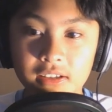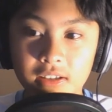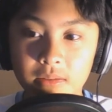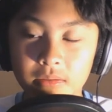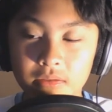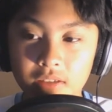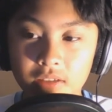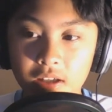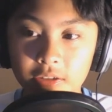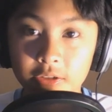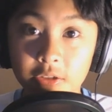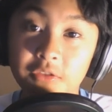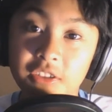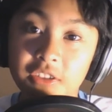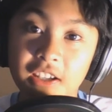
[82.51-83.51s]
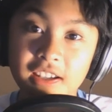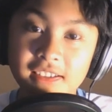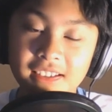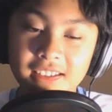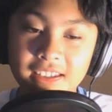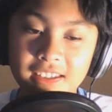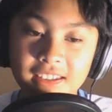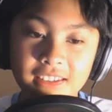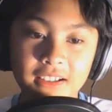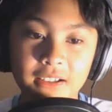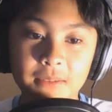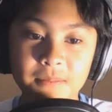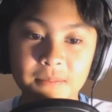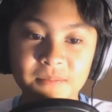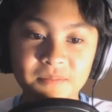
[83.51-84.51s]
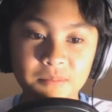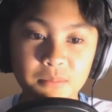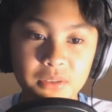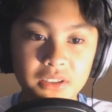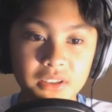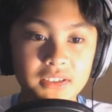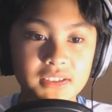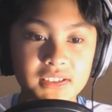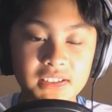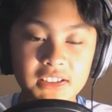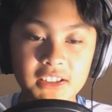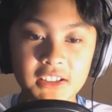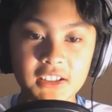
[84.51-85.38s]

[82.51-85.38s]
i don't know if you guys like it um but